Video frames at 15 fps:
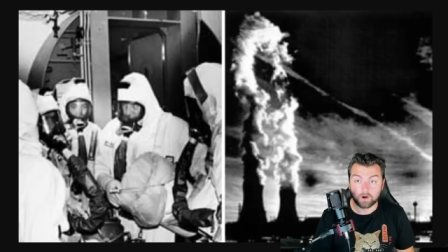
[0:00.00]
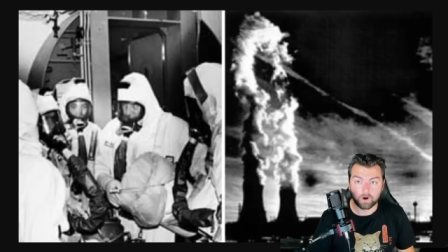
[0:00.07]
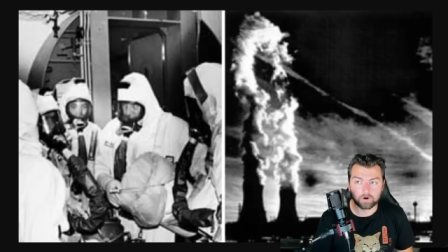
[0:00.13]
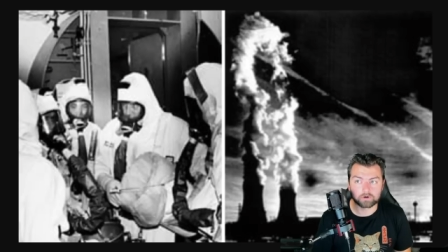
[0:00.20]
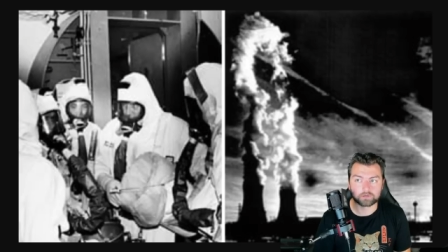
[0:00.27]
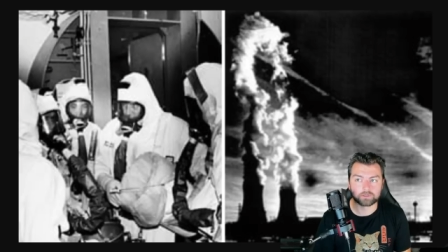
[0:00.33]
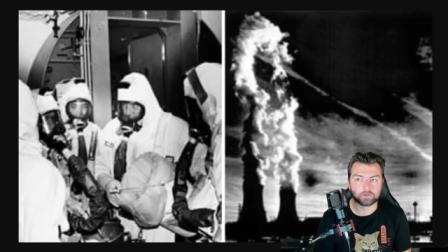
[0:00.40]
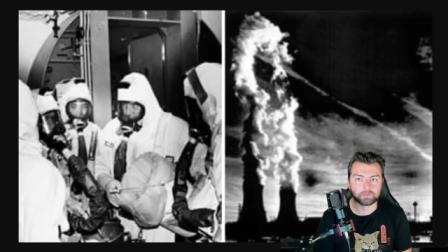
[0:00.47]

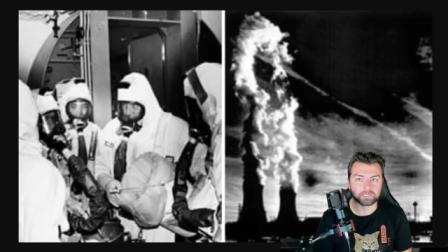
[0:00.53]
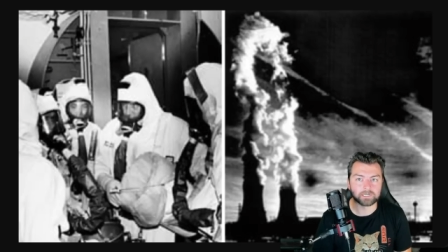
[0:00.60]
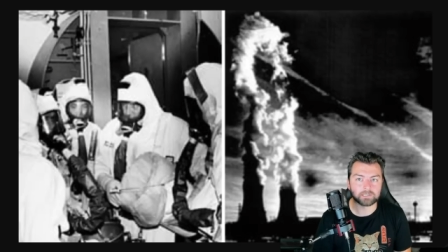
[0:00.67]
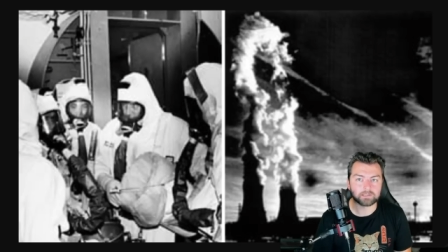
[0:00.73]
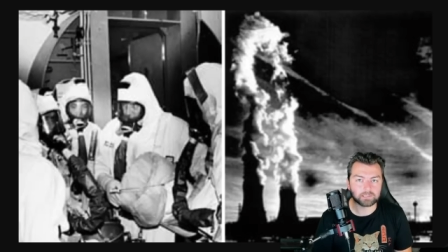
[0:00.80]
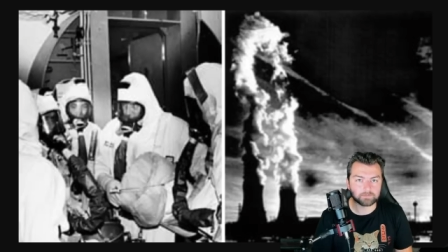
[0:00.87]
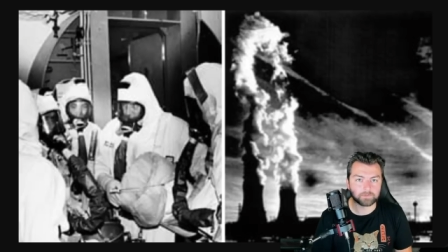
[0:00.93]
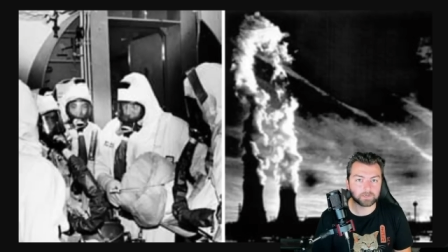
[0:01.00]

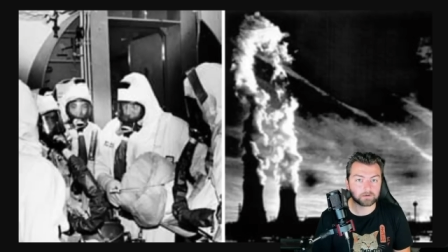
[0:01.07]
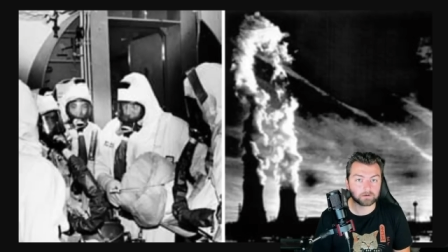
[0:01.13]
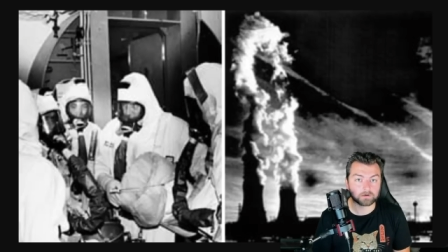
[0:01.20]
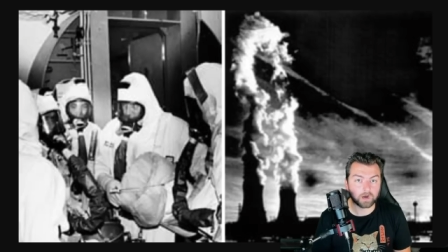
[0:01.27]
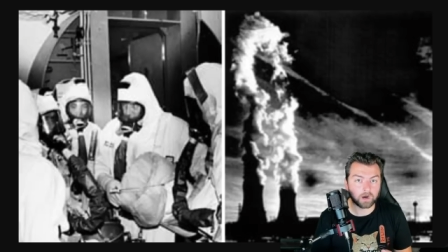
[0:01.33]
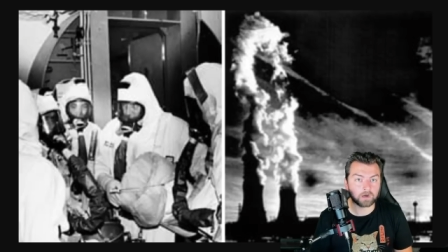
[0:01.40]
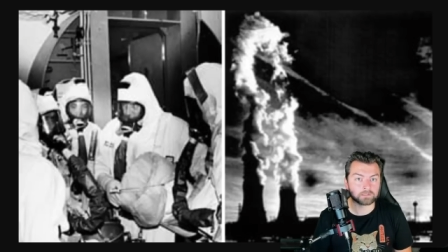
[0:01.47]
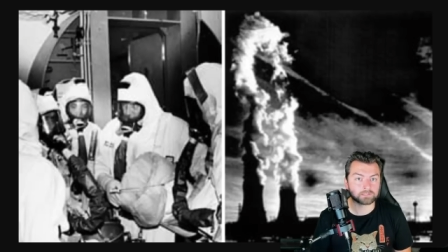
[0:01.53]
Arguably, the bigger
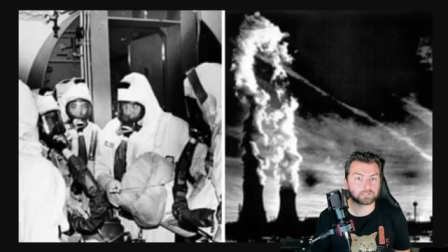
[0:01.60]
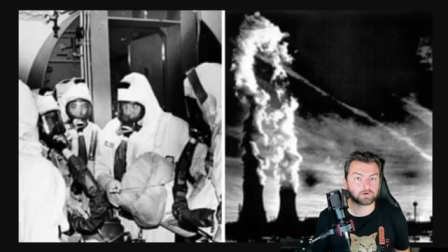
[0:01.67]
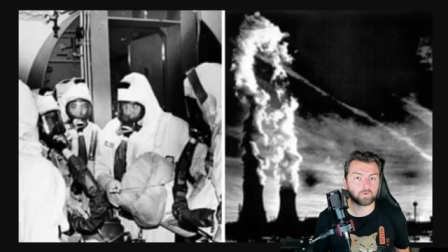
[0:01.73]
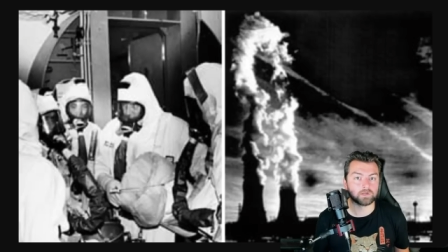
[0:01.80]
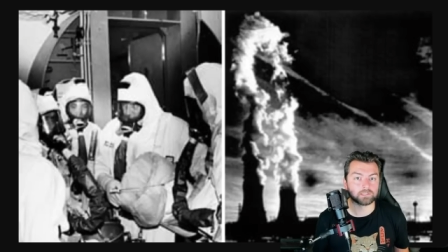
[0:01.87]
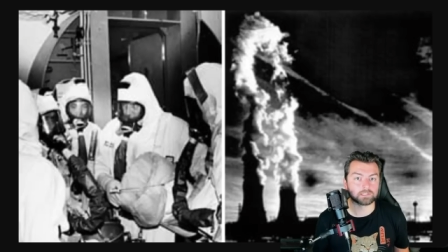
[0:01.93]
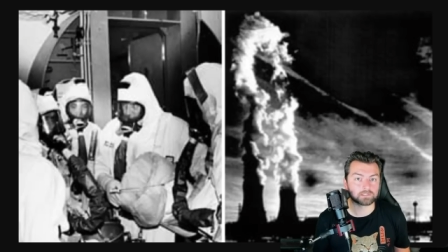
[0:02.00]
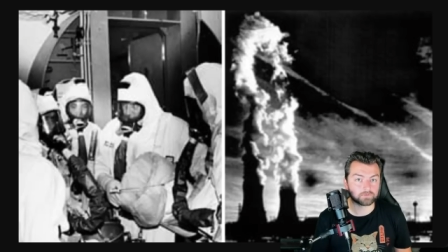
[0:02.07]

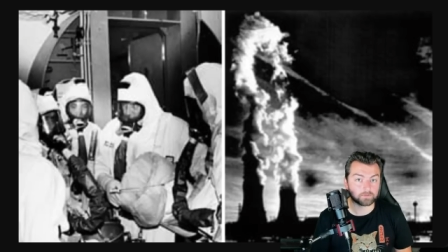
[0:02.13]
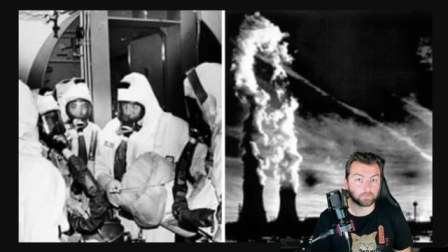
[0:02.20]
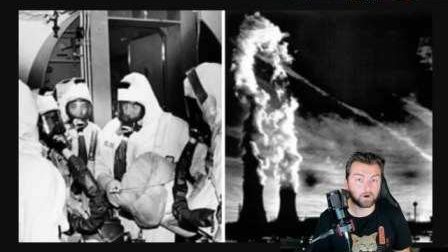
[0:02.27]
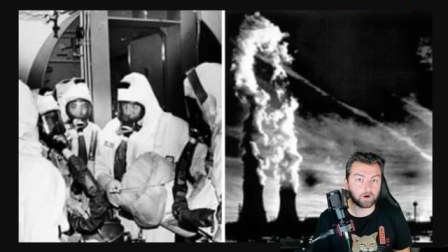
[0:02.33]
consequence from